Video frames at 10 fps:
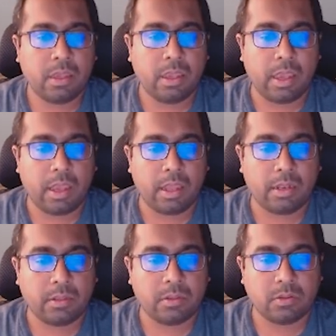
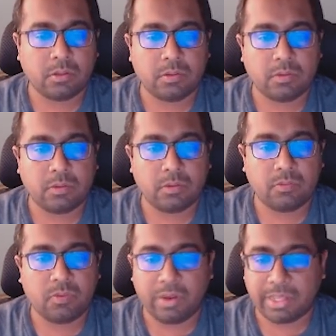And
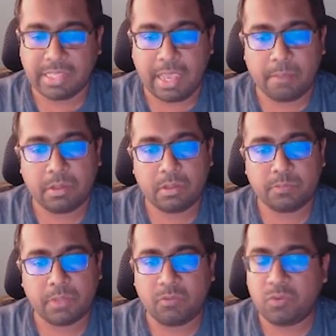for example,
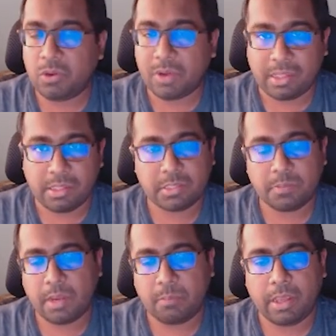if we look at this
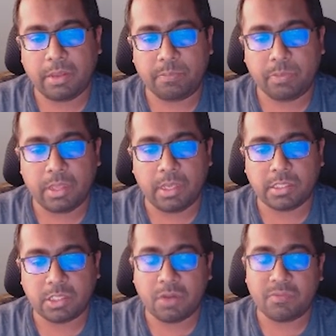pipeline,
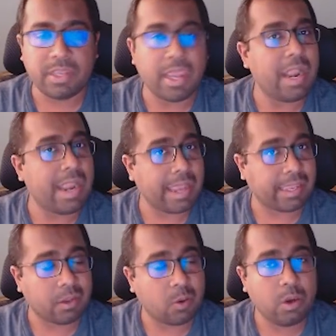instead of the LDAC
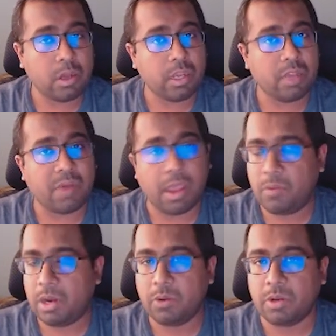encoder, if I
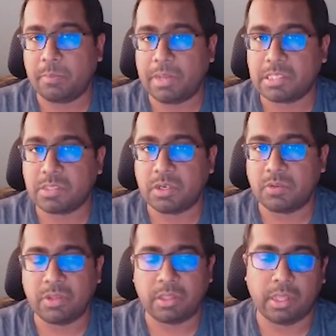were to replace
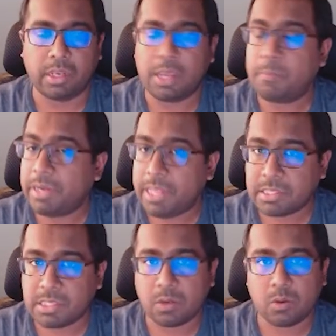it with an
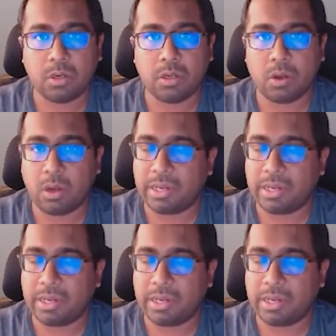aptX encoder or an